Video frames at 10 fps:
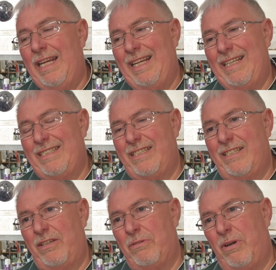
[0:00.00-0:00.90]
is to
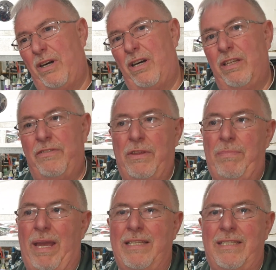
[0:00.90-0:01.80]
do all of the
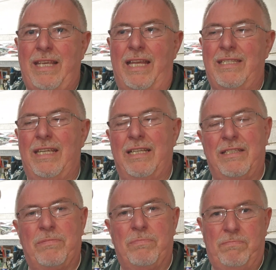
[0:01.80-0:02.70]
base settings